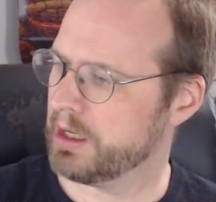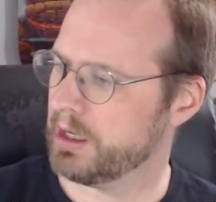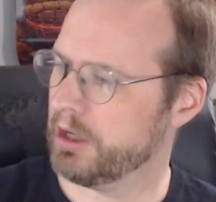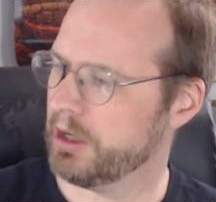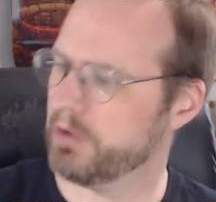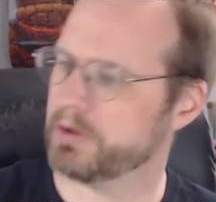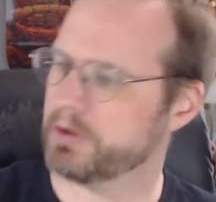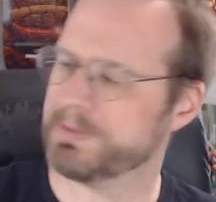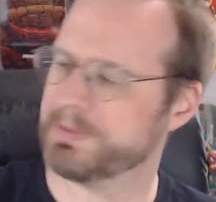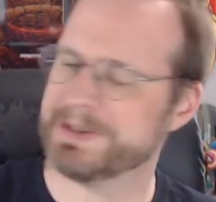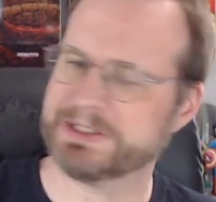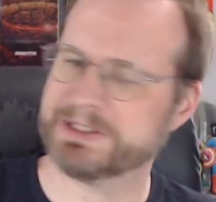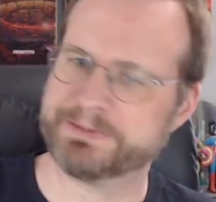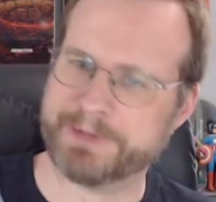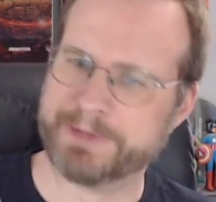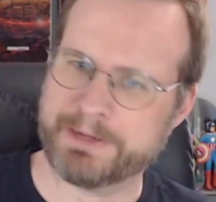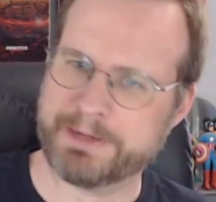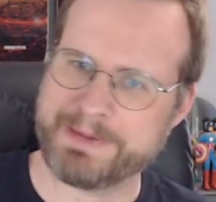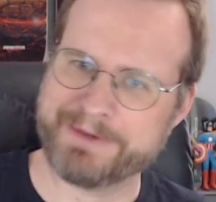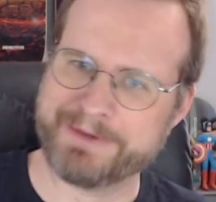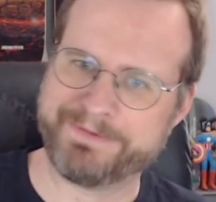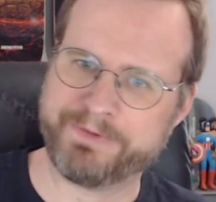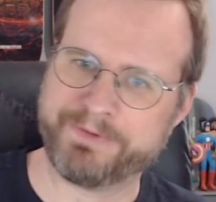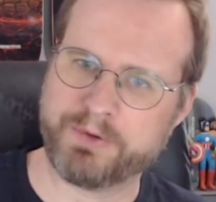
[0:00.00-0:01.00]
Amazing
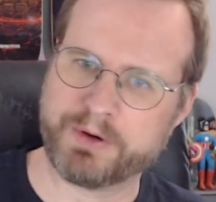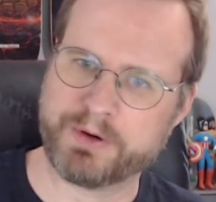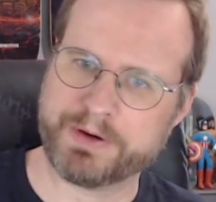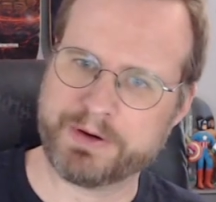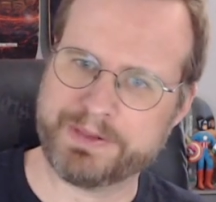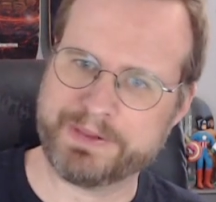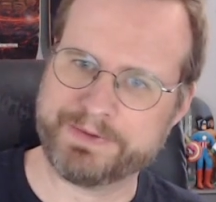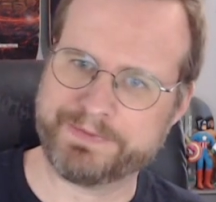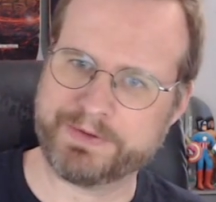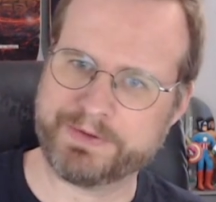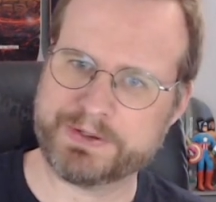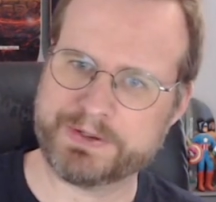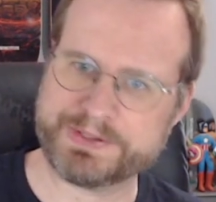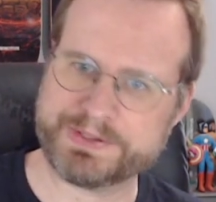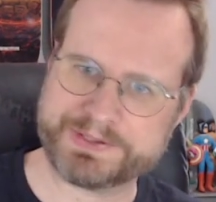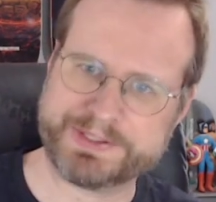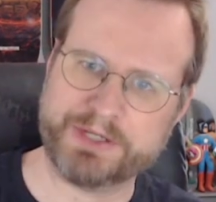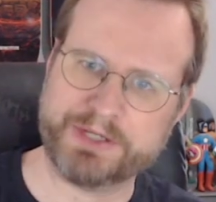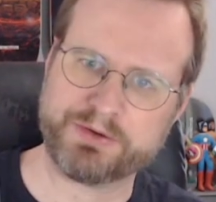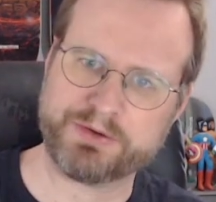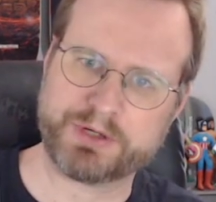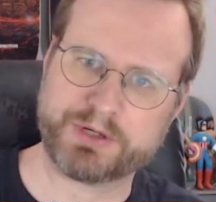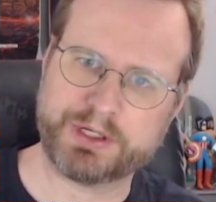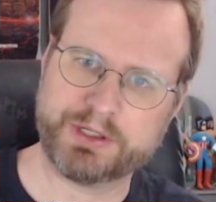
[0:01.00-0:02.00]
Spider-Man 4, the first
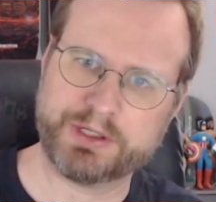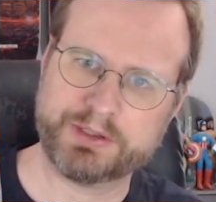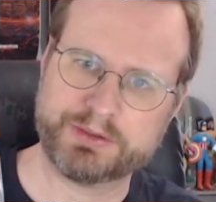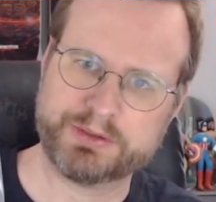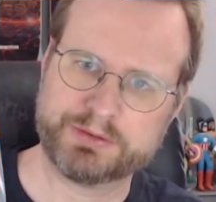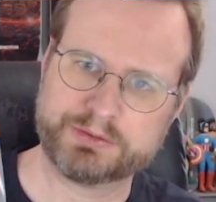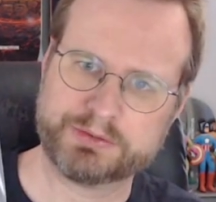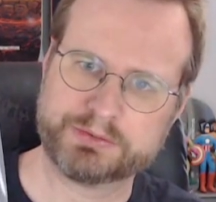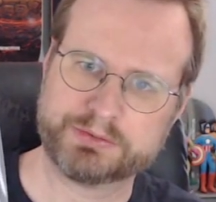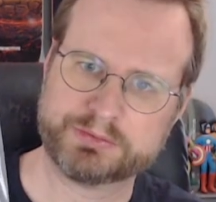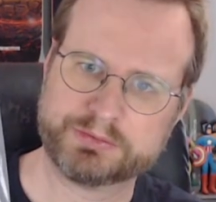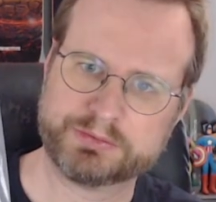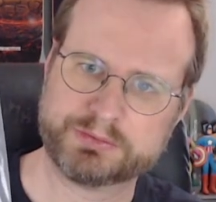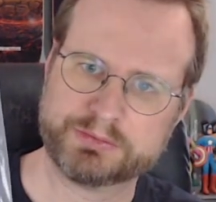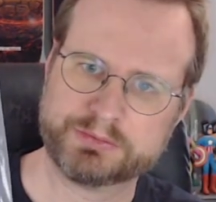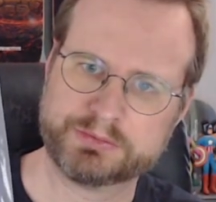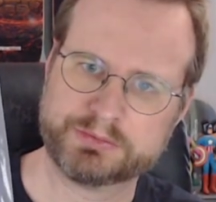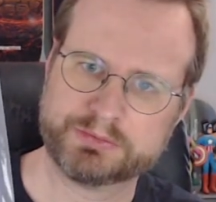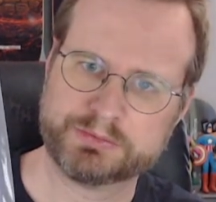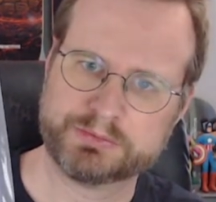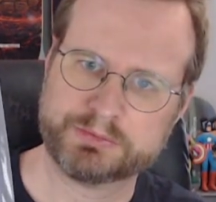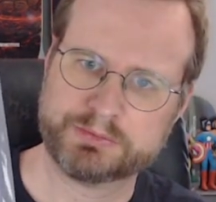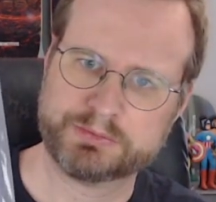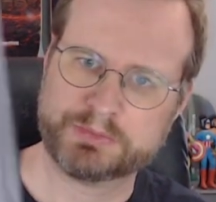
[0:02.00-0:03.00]
Silk.
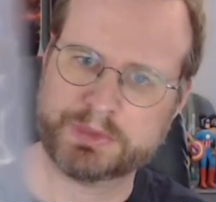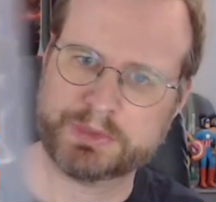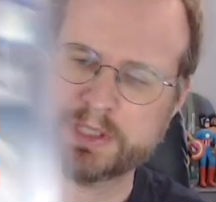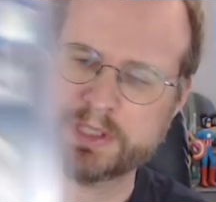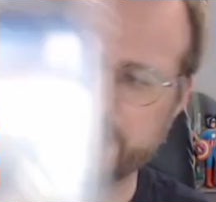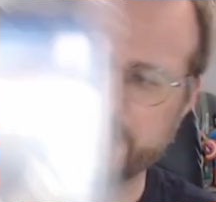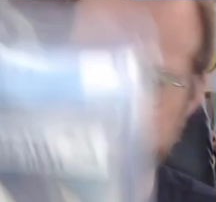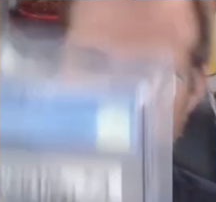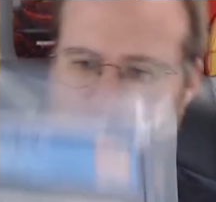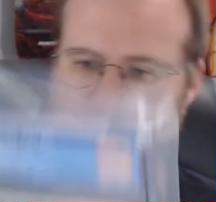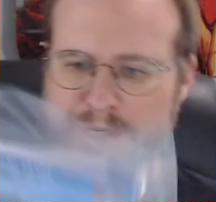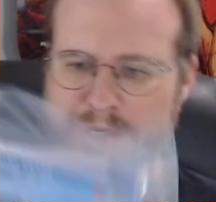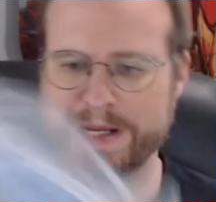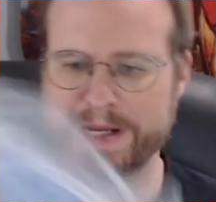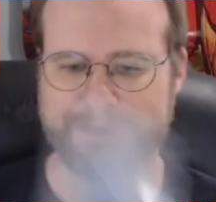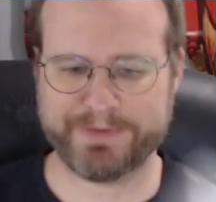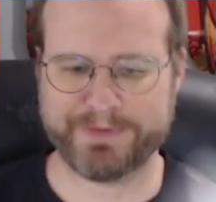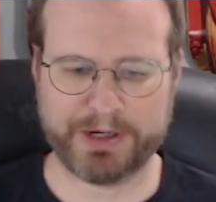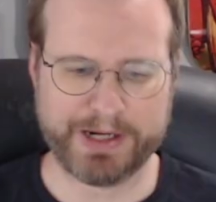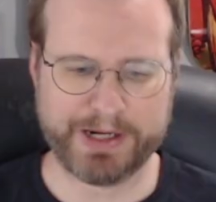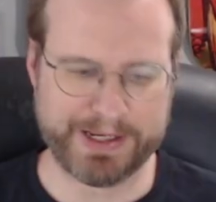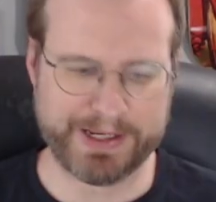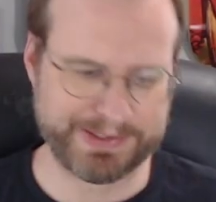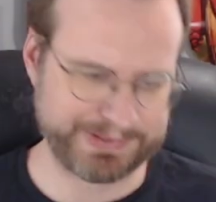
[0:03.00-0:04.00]
9.8,
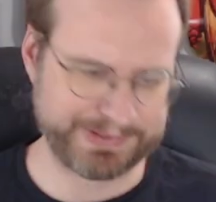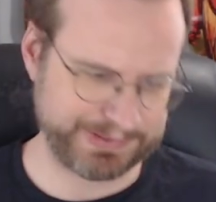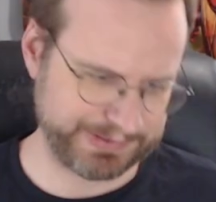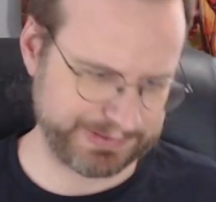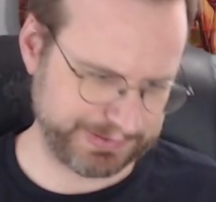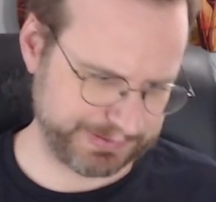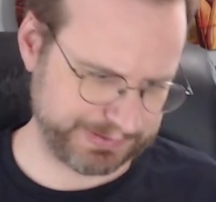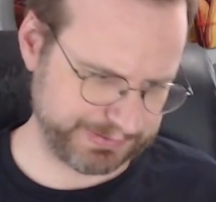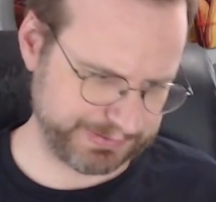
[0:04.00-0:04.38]
very nice.